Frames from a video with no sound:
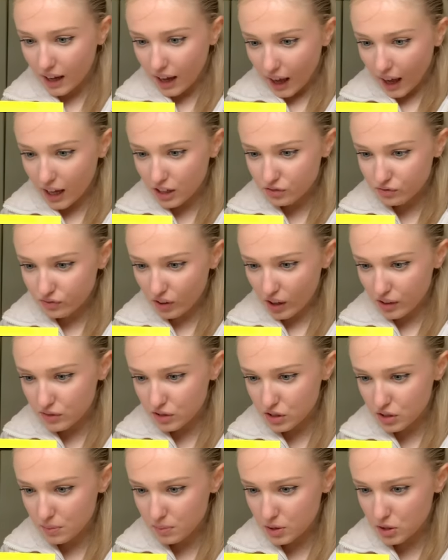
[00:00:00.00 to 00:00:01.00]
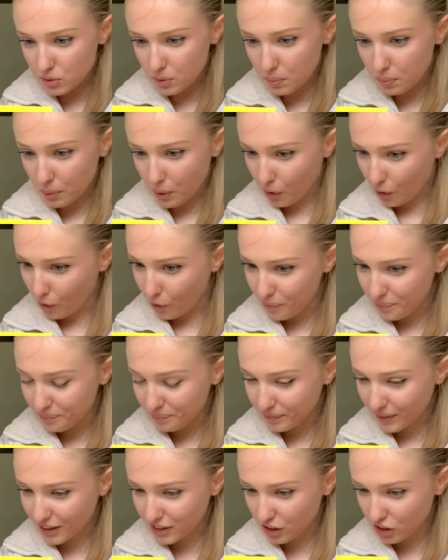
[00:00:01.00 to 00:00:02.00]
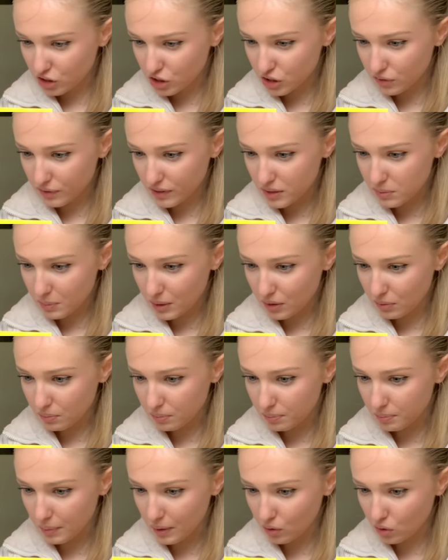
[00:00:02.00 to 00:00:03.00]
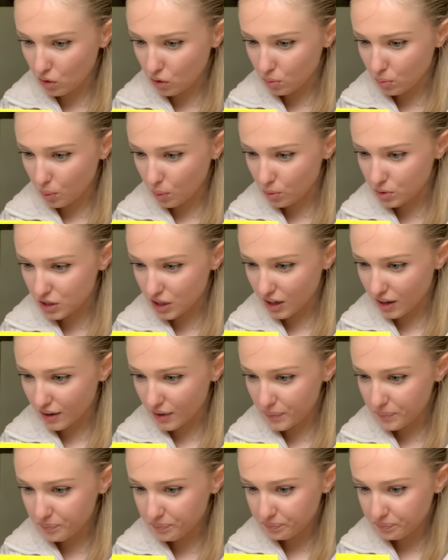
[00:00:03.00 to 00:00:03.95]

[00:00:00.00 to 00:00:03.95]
add five scoops to a bowl of 150 ml of milk or water